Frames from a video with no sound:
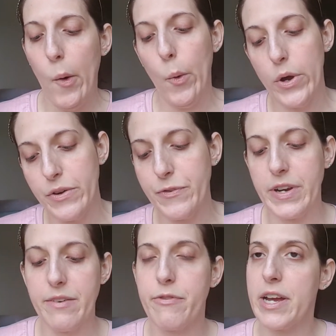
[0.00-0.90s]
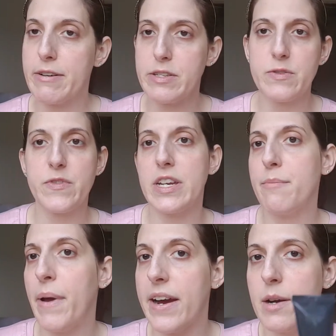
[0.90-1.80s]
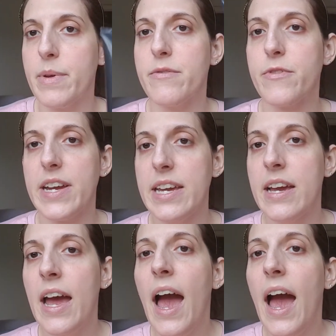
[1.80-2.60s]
Oil-free, fragrance-free, paraben-free.